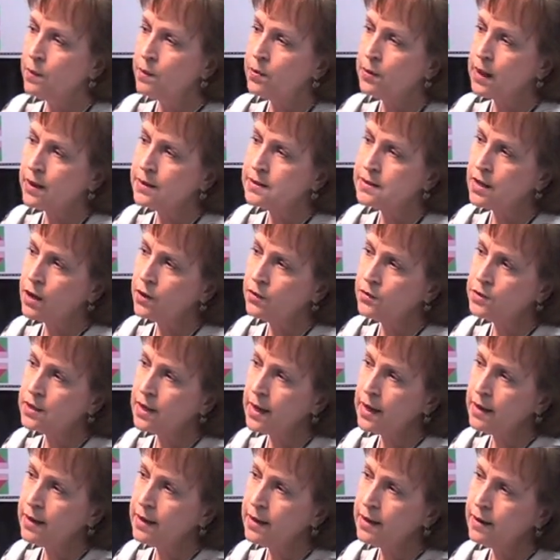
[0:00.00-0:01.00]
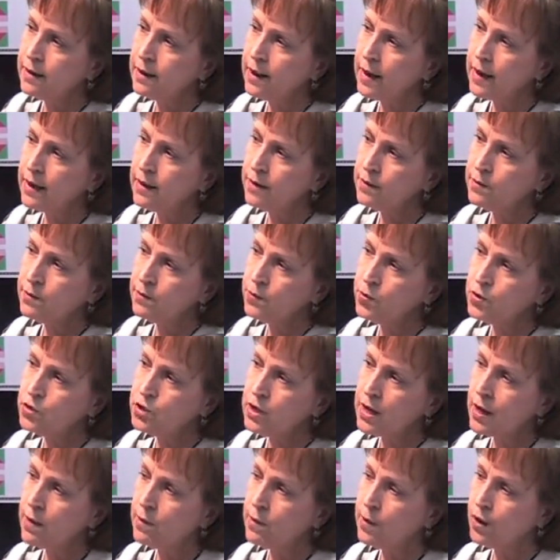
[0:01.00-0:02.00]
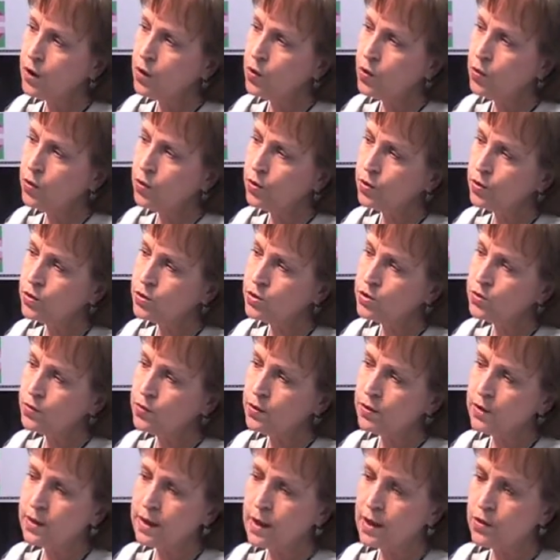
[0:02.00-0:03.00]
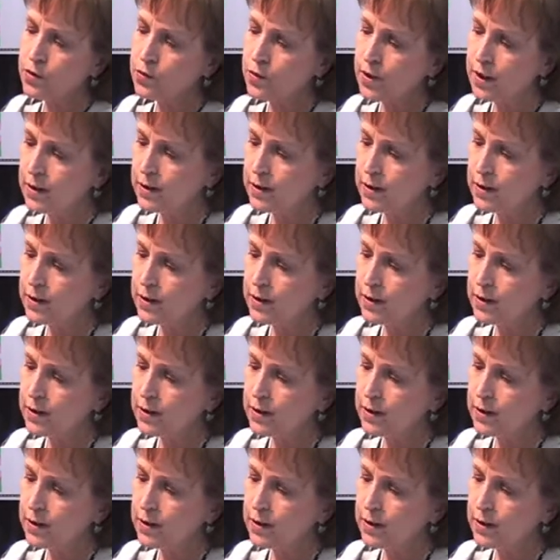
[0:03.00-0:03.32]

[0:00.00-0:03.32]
Plus, I'll take and push out my corners with the other